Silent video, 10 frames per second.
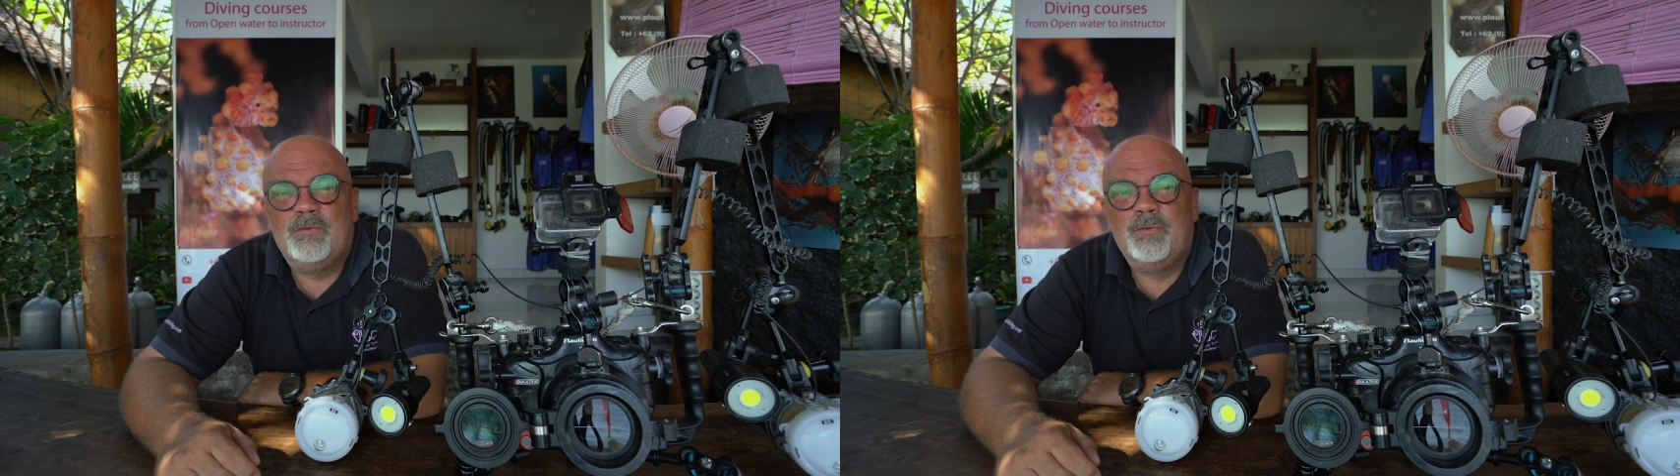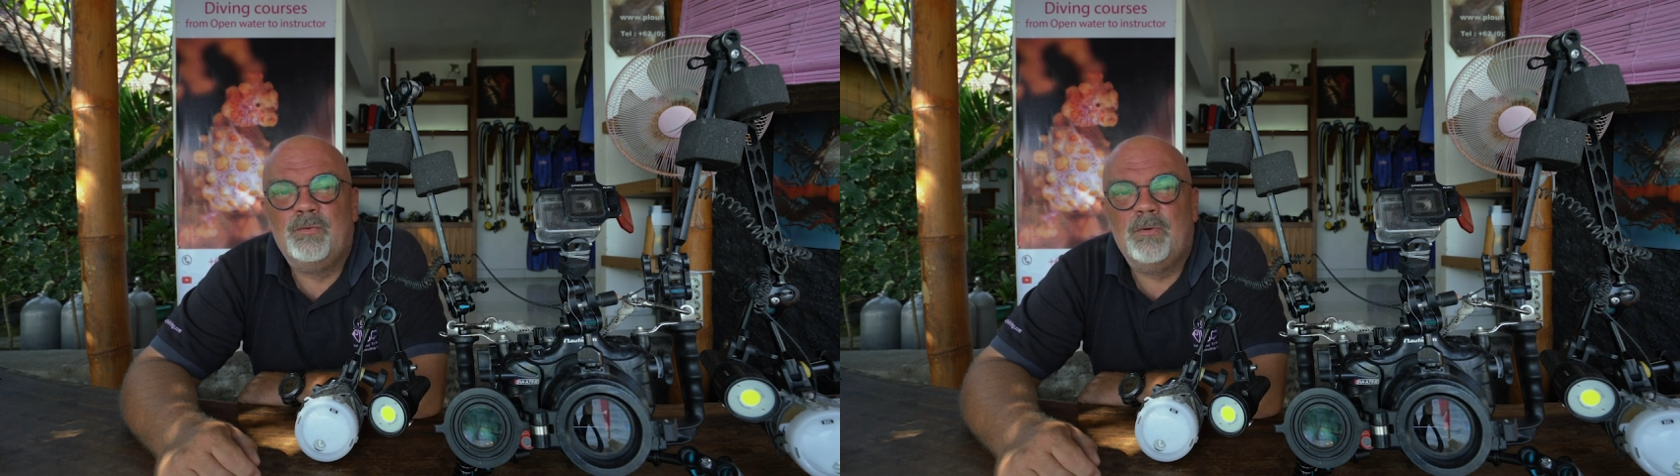
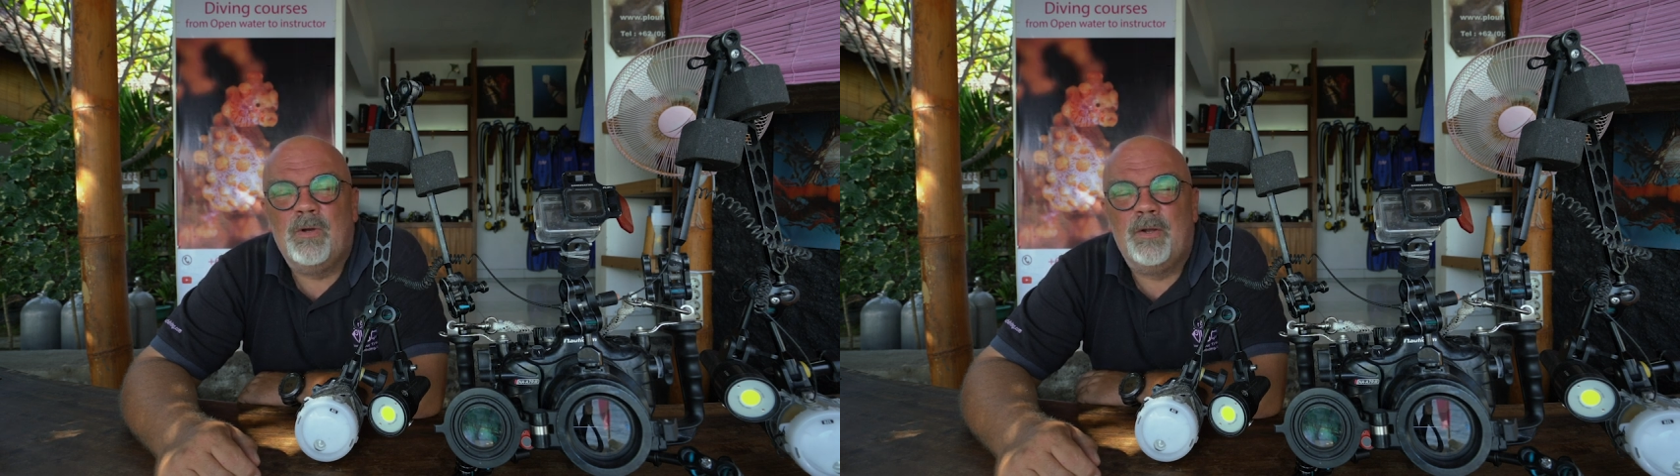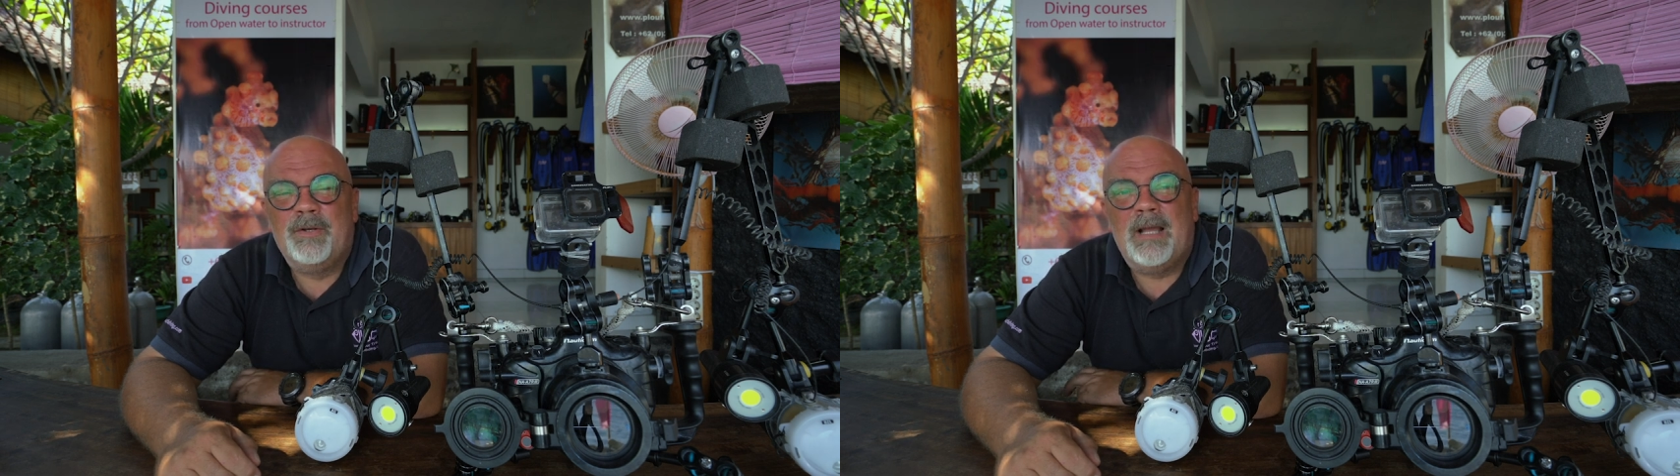to
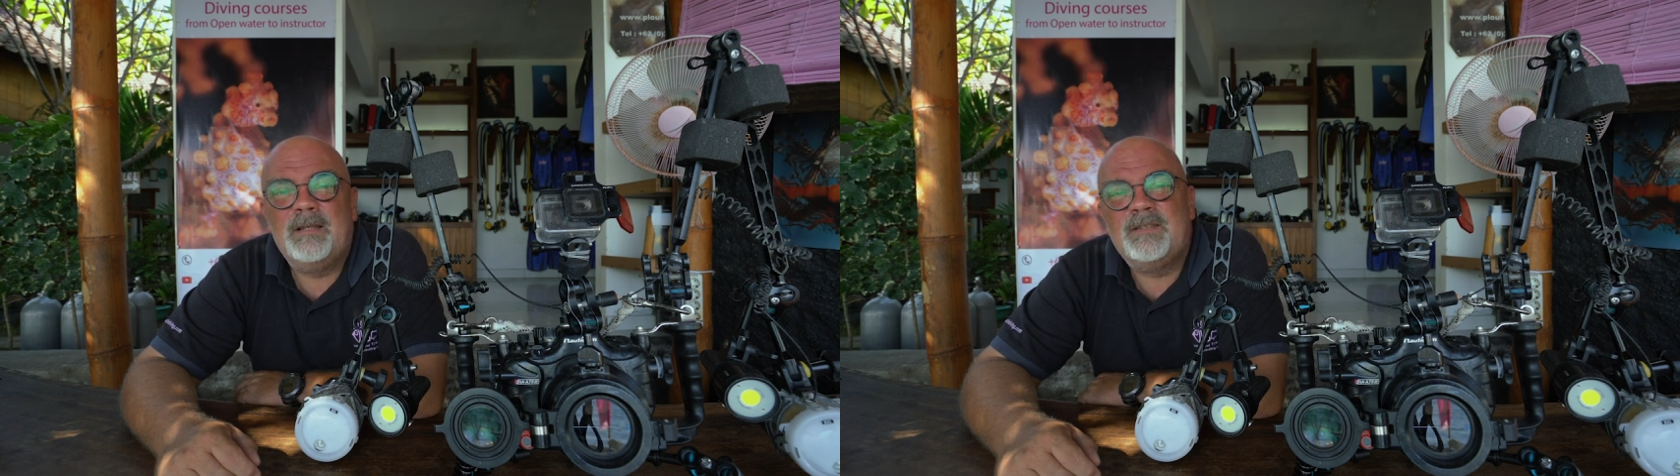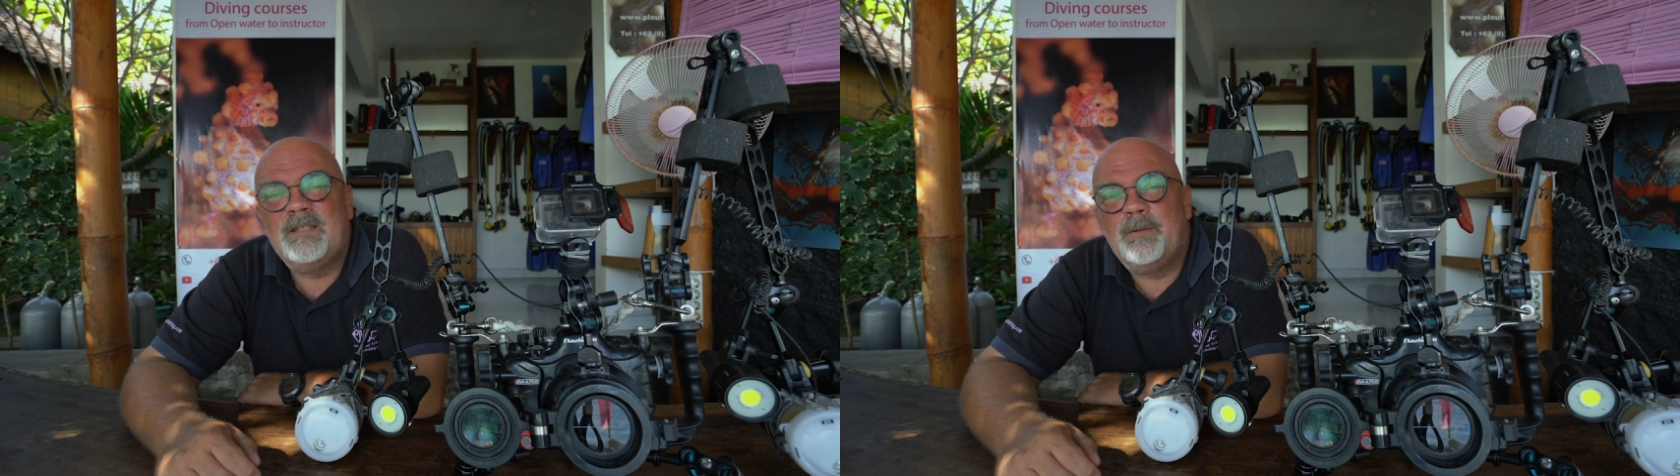do a
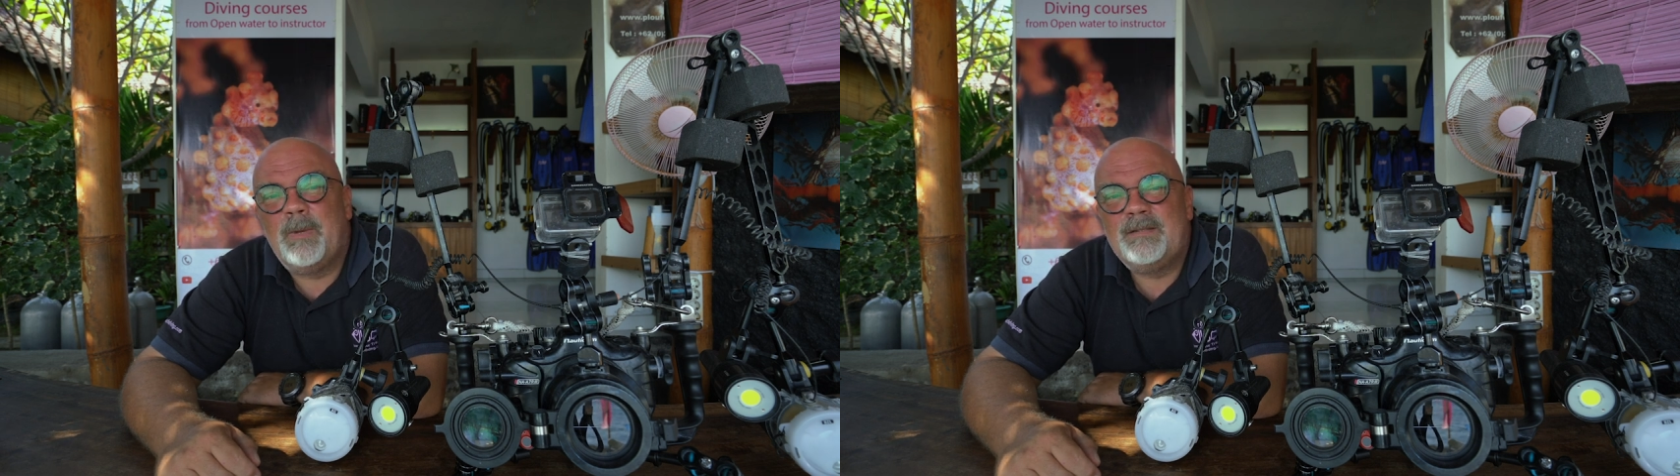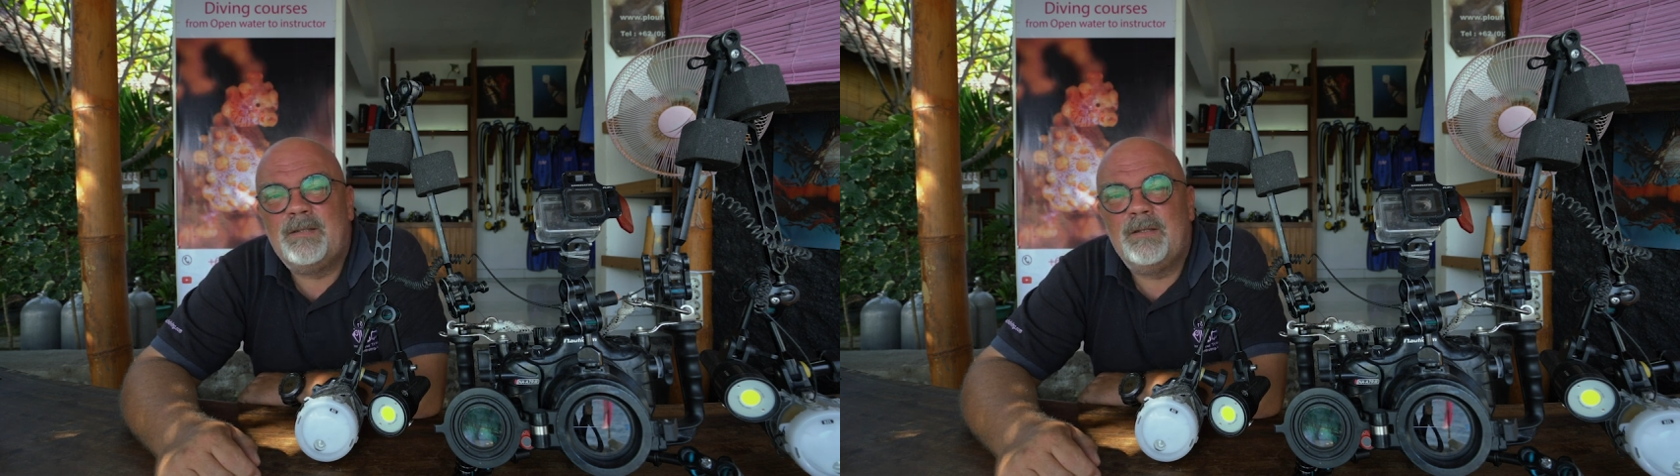nice
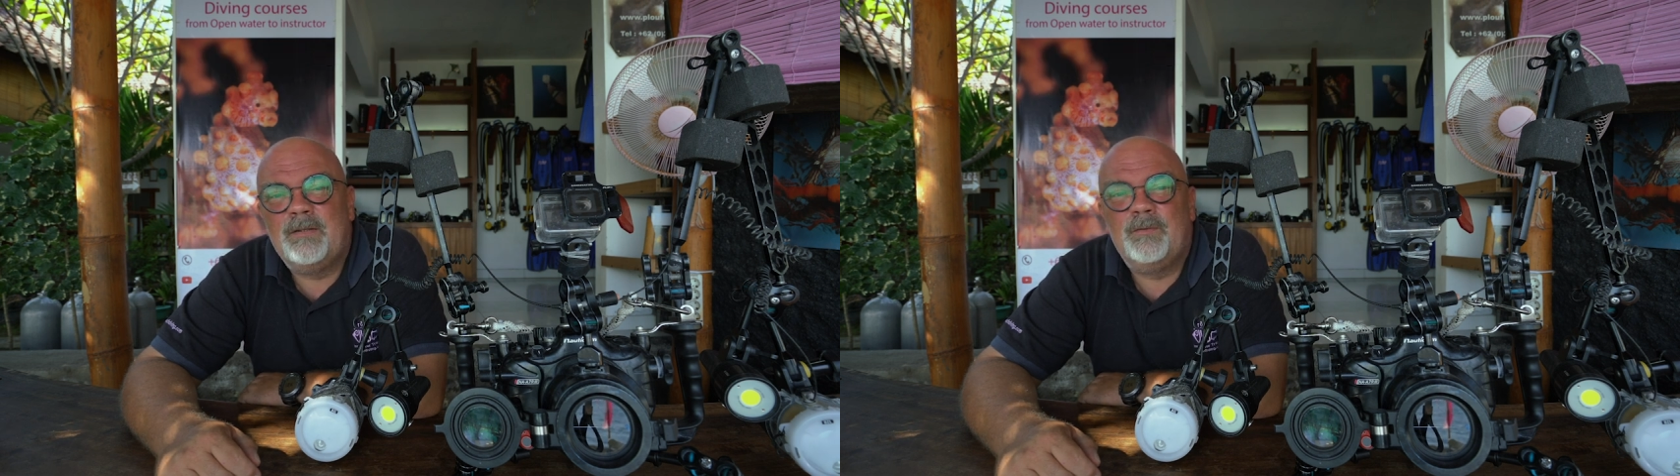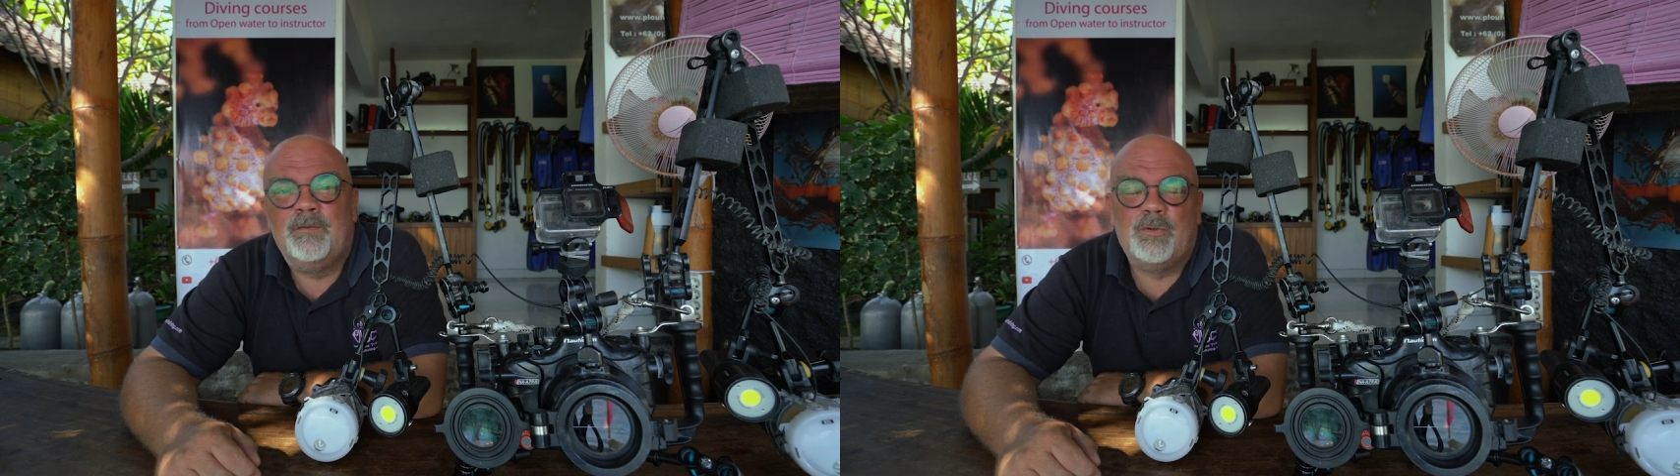cinematic
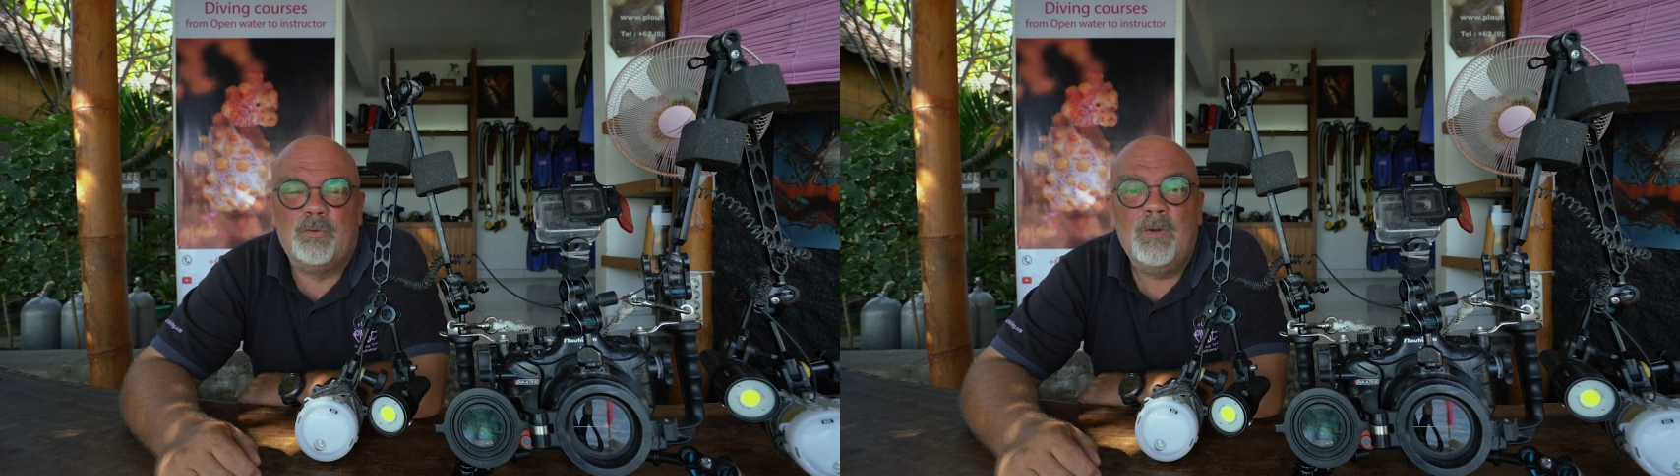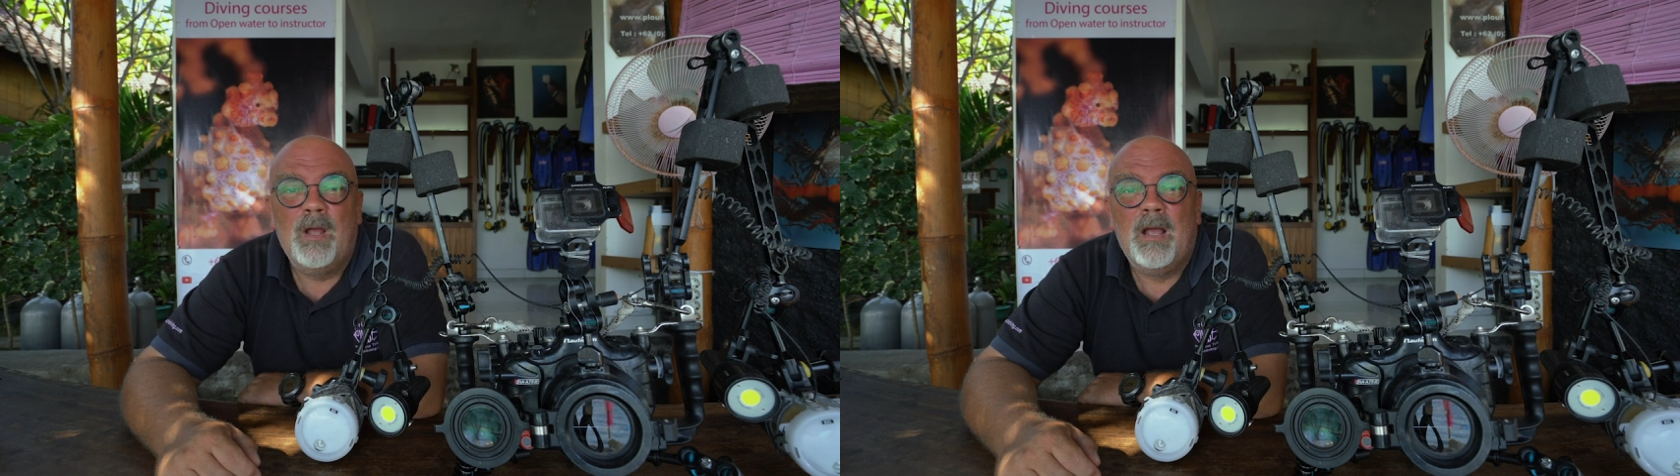view